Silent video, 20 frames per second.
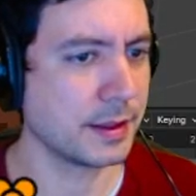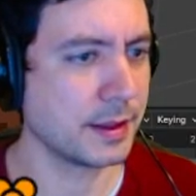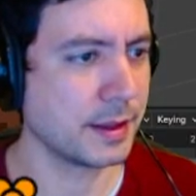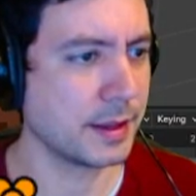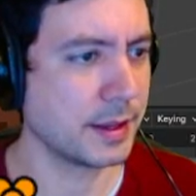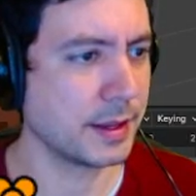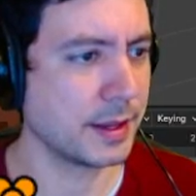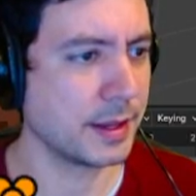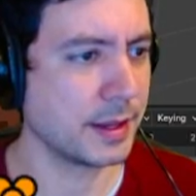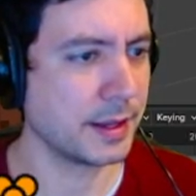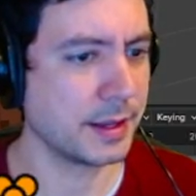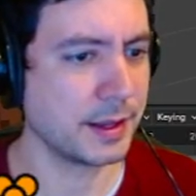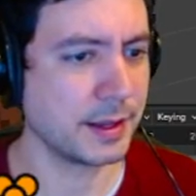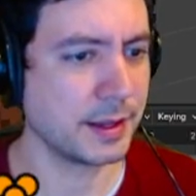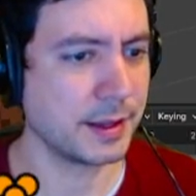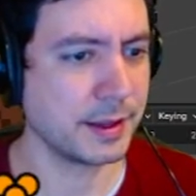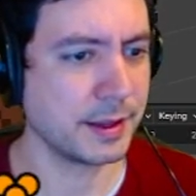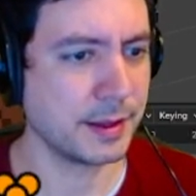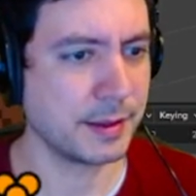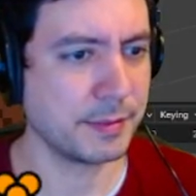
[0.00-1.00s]

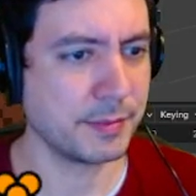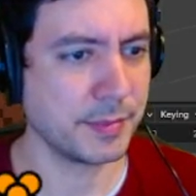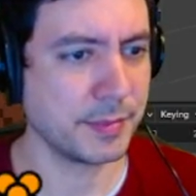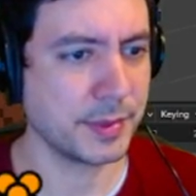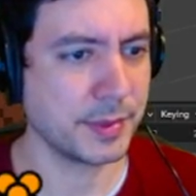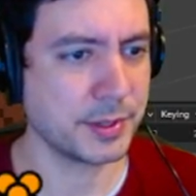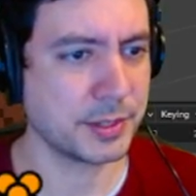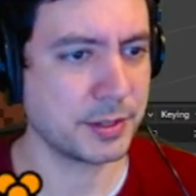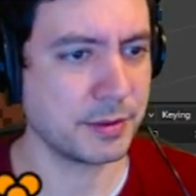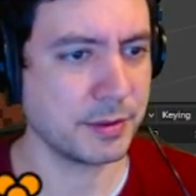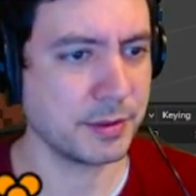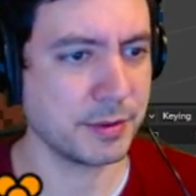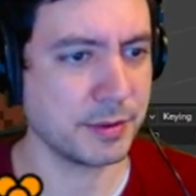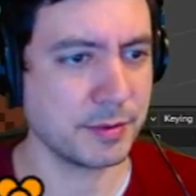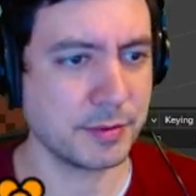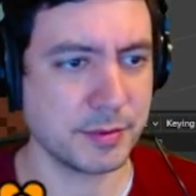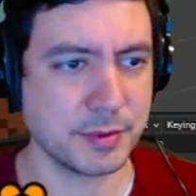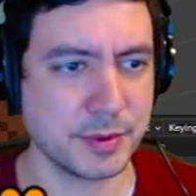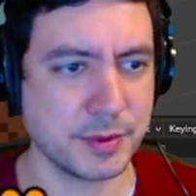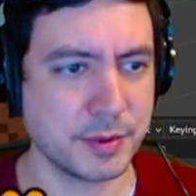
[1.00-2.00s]
Let's
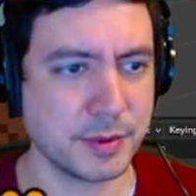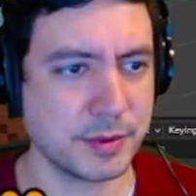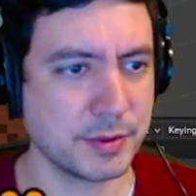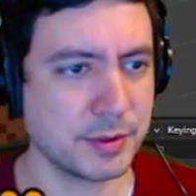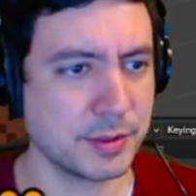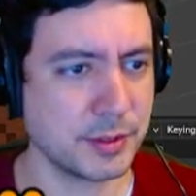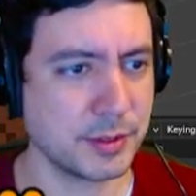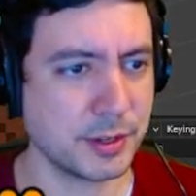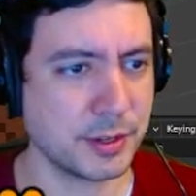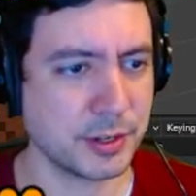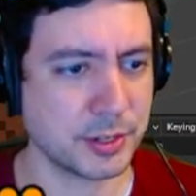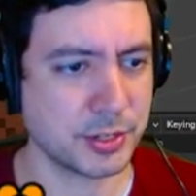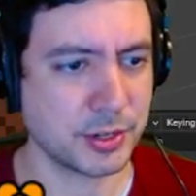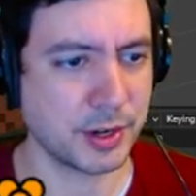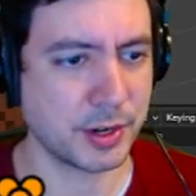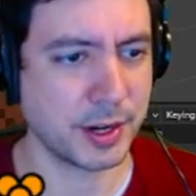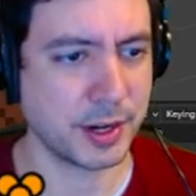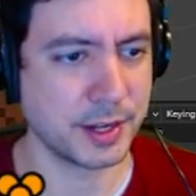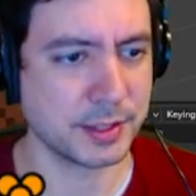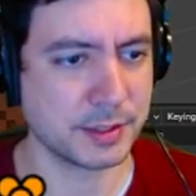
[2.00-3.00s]
start
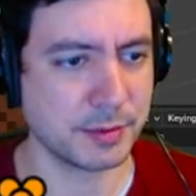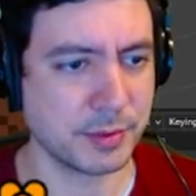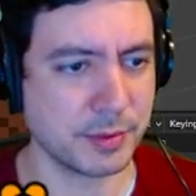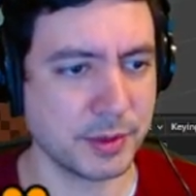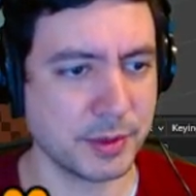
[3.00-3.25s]
trying some.